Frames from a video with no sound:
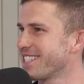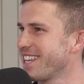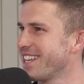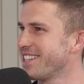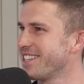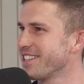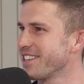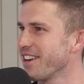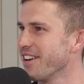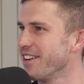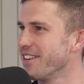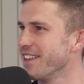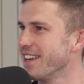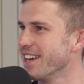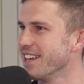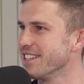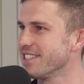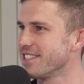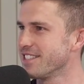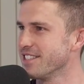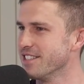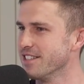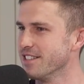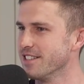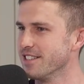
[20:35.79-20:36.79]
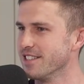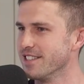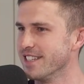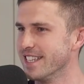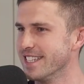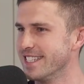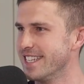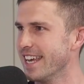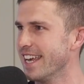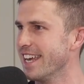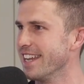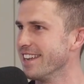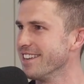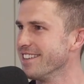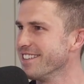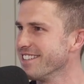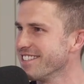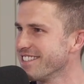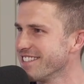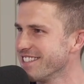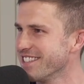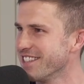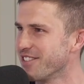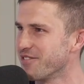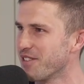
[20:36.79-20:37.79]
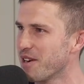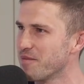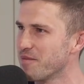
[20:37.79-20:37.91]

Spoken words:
had to go down to the den in the